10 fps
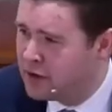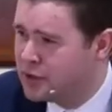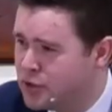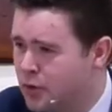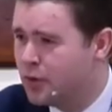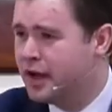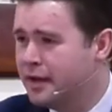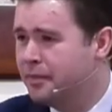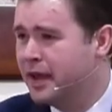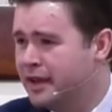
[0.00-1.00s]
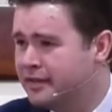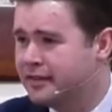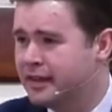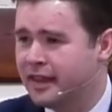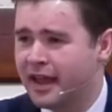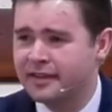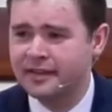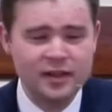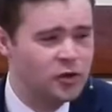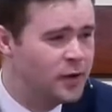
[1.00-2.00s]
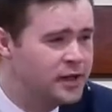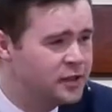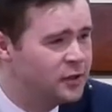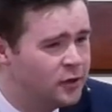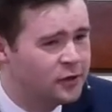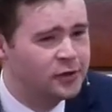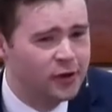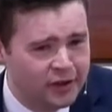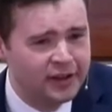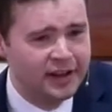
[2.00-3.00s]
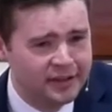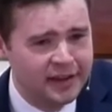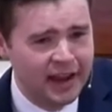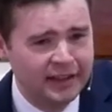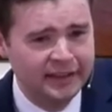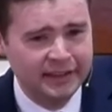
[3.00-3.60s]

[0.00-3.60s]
enjoy peace in that situation to a certain extent.